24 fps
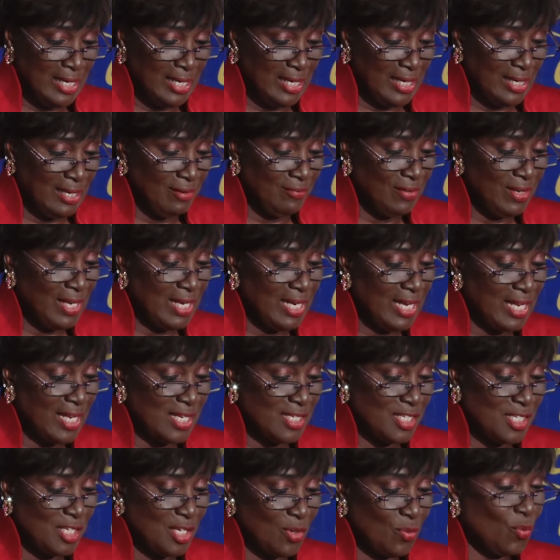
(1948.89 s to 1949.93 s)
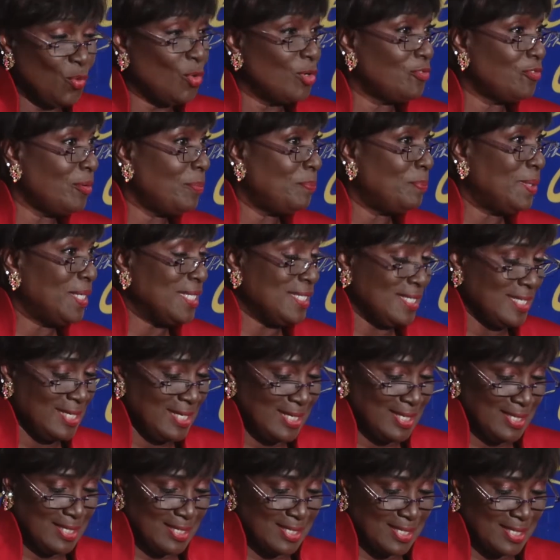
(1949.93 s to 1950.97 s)
Living Legacy Award for
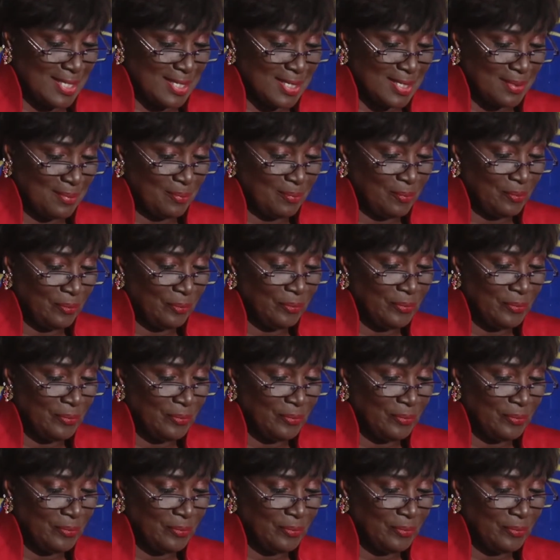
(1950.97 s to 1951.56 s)
Business.